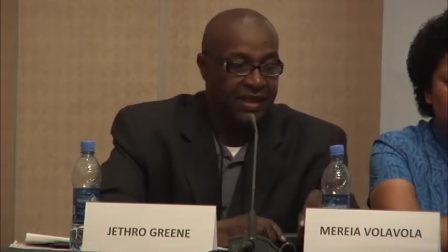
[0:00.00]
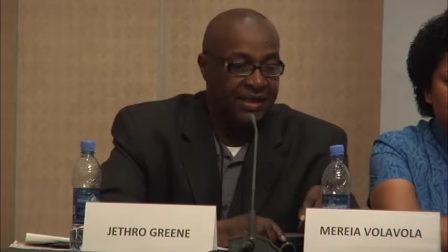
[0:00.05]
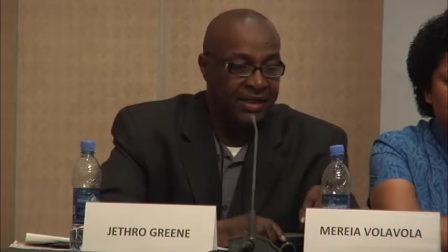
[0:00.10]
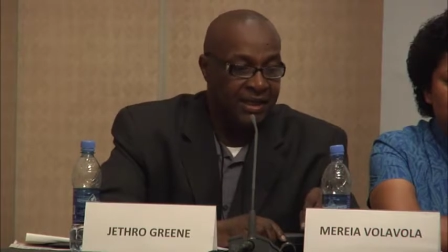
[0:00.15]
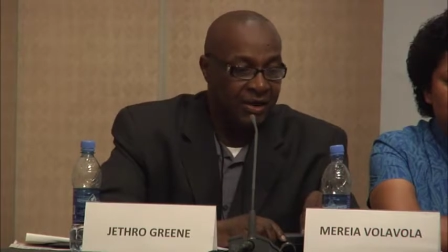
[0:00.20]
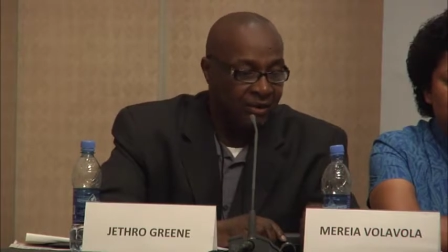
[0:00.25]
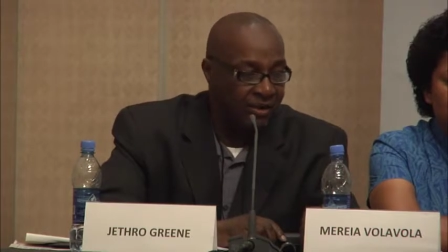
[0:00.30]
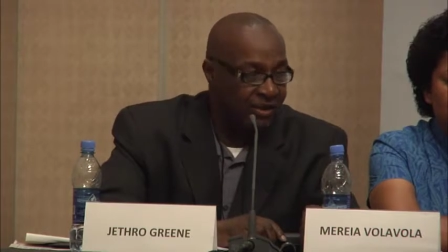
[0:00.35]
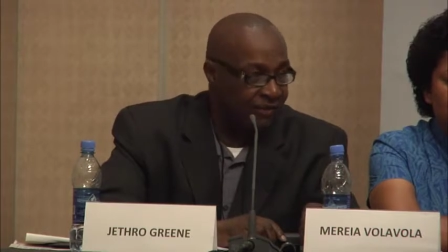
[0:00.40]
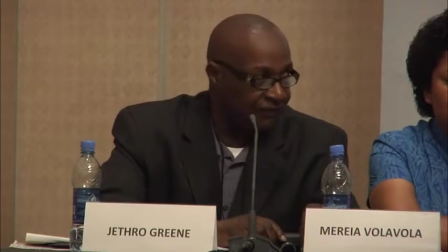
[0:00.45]

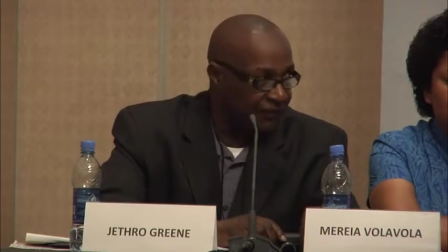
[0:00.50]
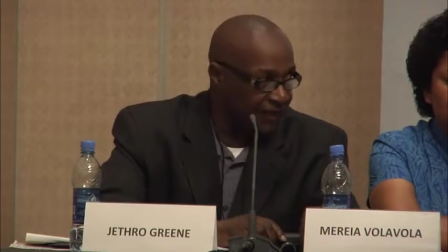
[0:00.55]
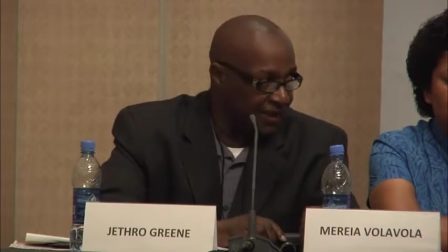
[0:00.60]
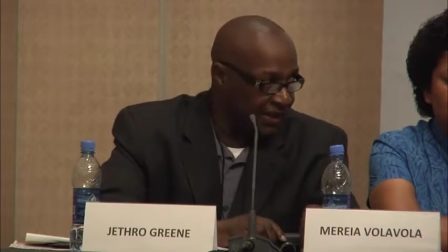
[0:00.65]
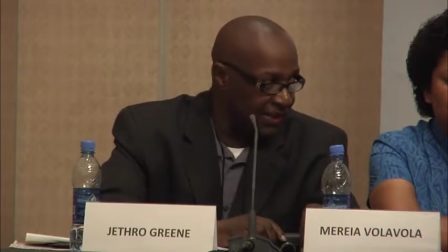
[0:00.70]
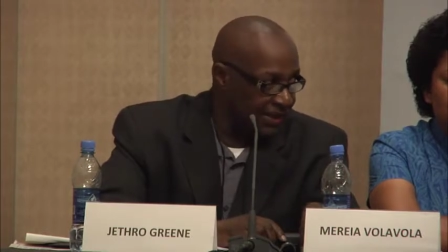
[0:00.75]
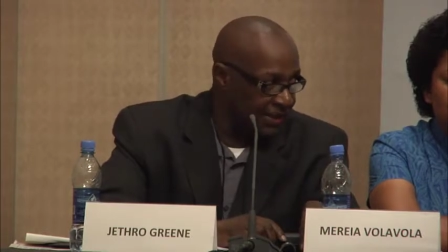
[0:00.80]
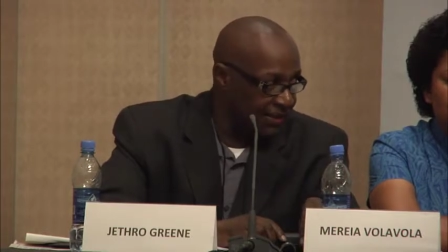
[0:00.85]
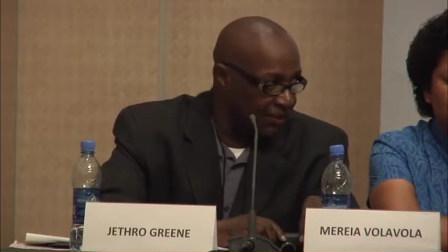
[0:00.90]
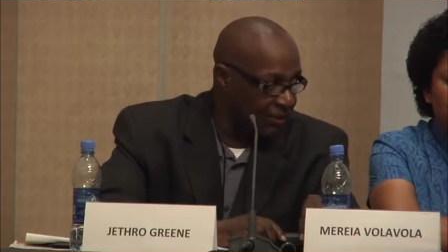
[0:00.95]
The other
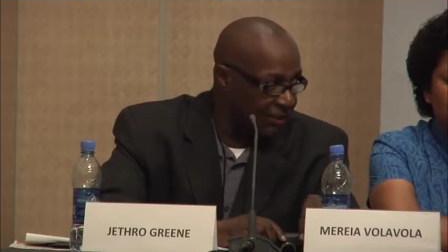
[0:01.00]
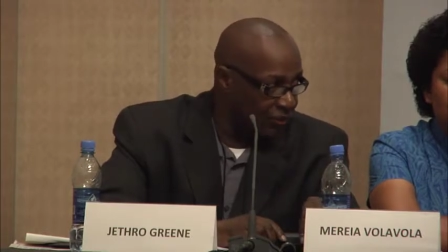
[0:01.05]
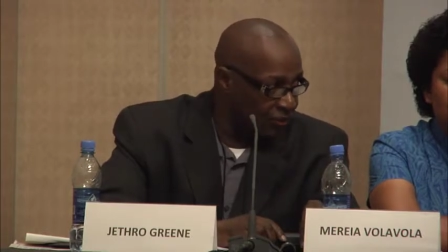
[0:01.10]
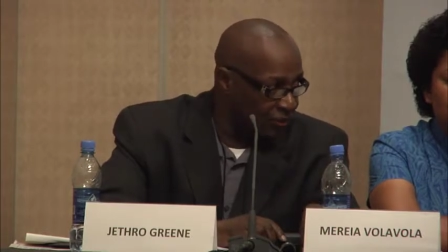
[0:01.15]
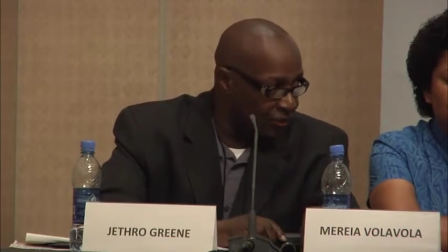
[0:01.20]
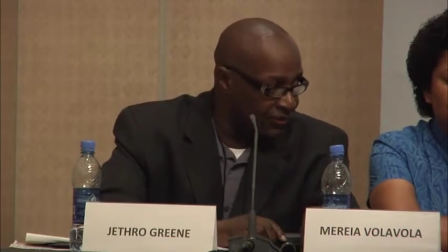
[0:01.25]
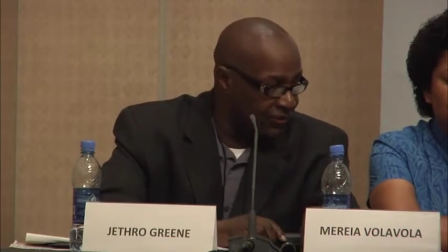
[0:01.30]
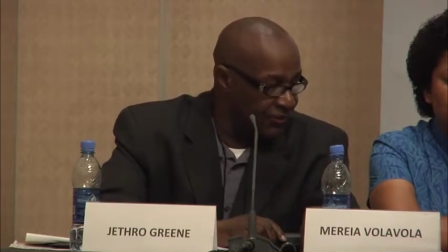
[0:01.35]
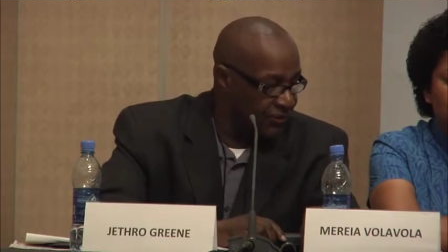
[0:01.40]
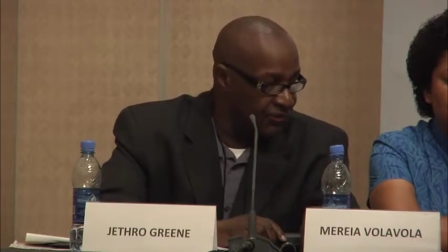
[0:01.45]
thing
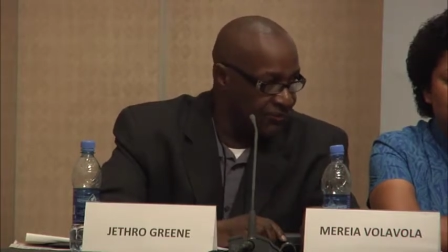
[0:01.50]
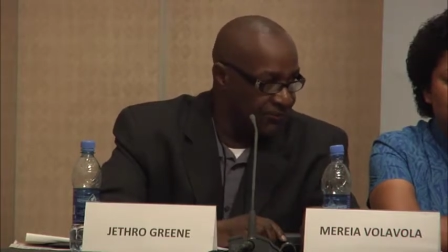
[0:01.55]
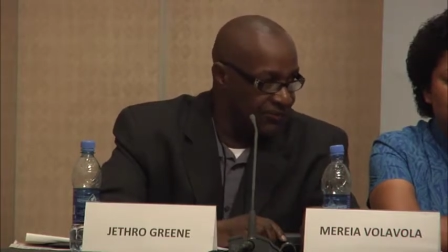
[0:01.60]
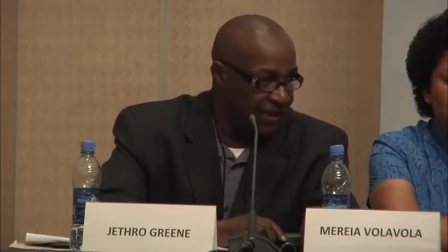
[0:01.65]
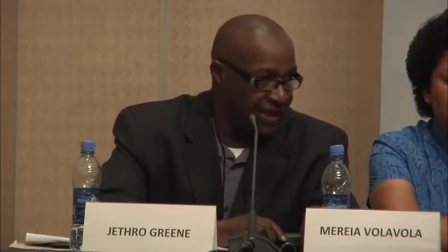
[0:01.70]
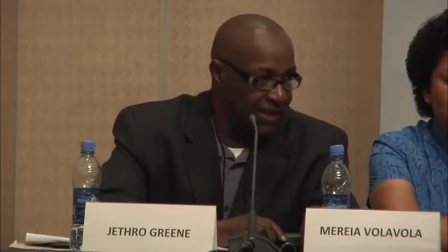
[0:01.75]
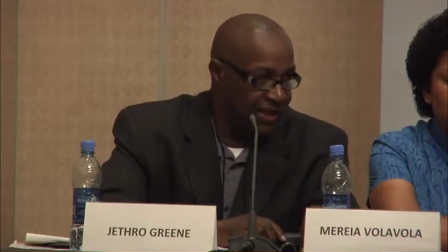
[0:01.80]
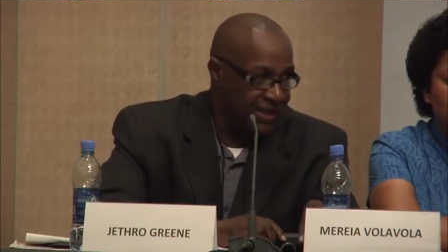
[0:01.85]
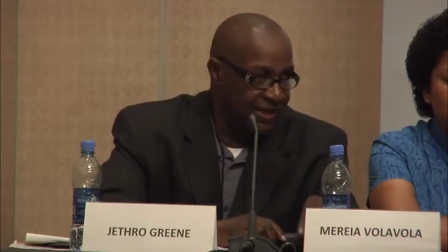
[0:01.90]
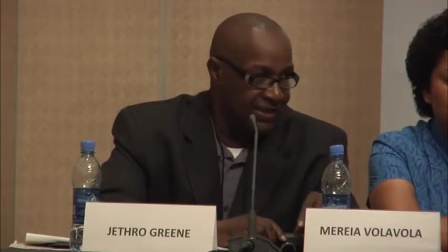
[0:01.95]
also
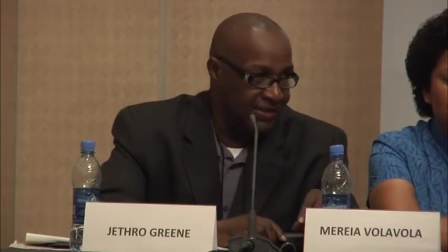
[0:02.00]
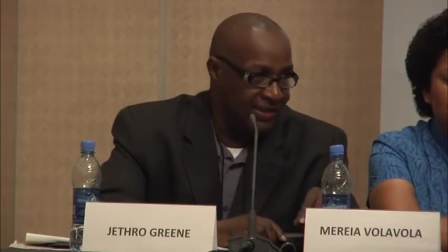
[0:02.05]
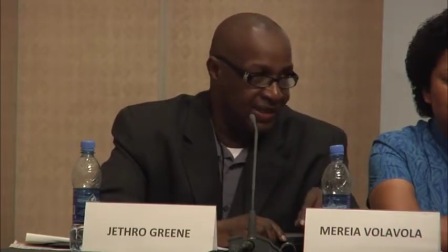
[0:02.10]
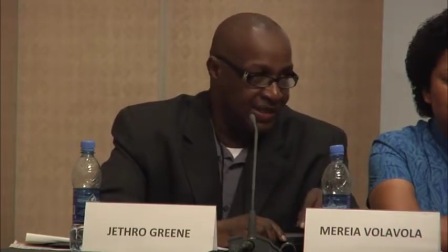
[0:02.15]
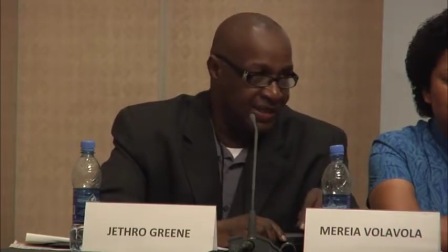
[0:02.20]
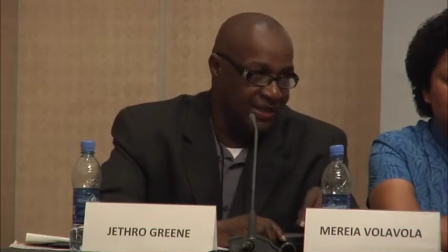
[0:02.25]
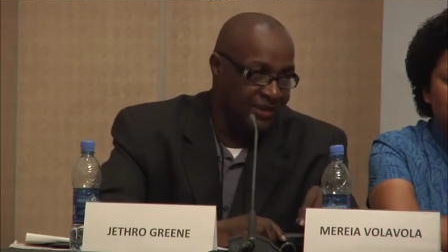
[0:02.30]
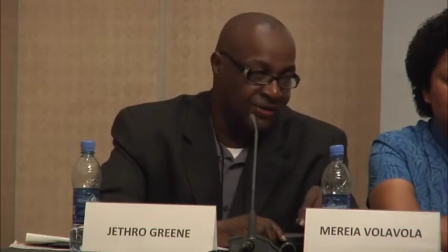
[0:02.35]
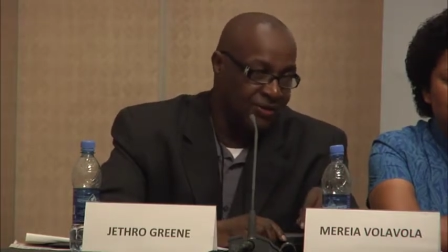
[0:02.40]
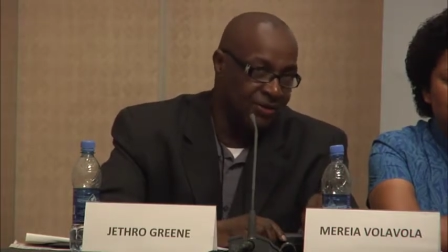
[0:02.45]
is
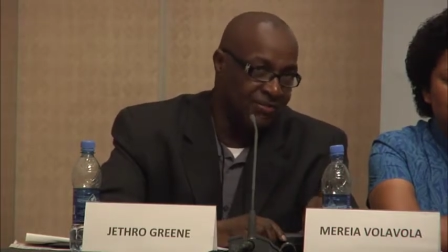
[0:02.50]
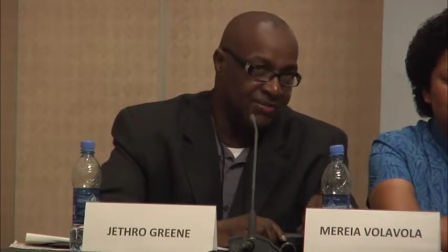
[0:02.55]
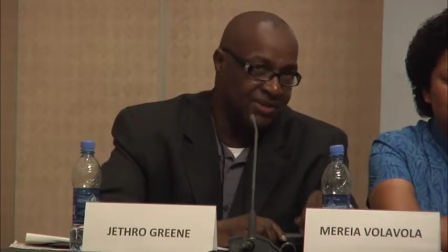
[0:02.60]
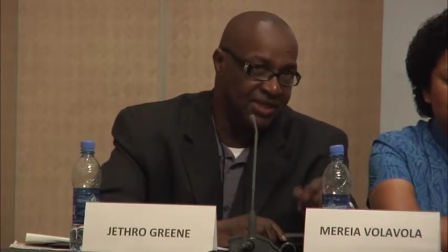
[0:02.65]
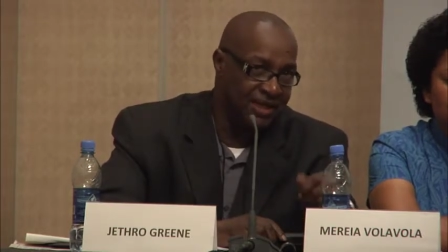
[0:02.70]
that in terms